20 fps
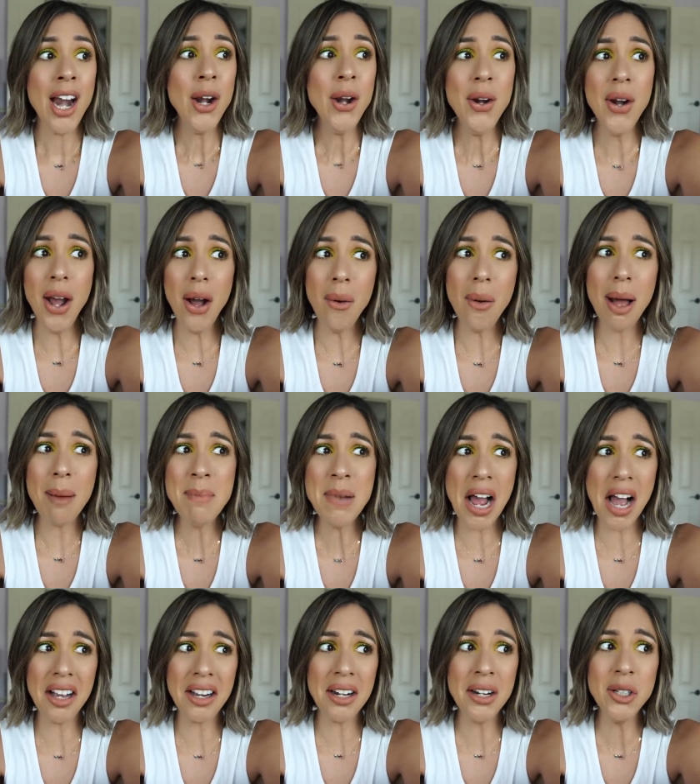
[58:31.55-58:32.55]
no, I'm
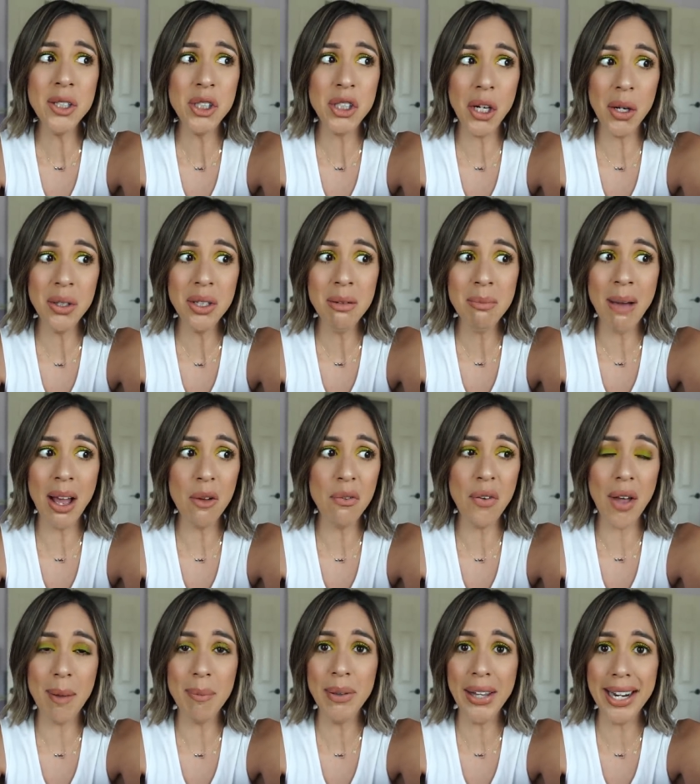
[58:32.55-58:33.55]
not gonna show you my
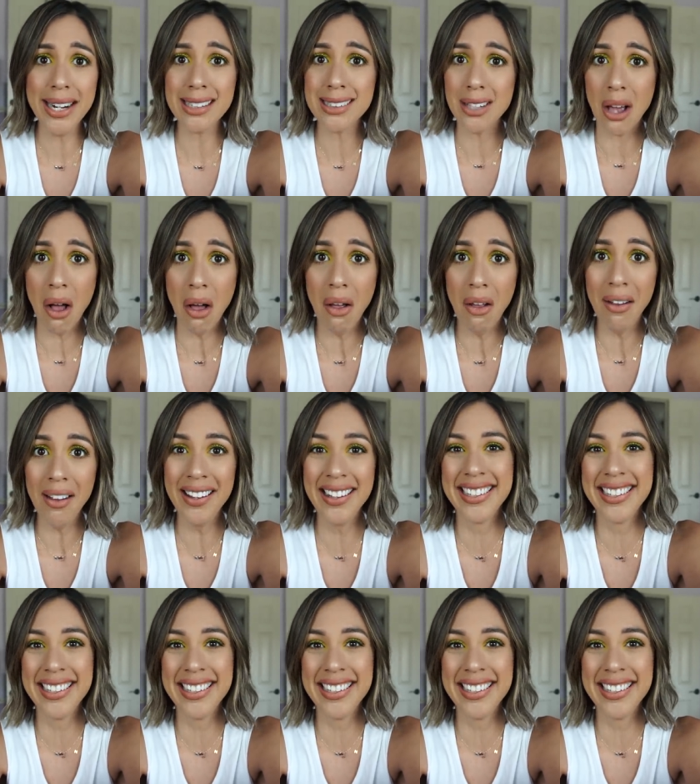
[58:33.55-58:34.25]
Fabletics haul.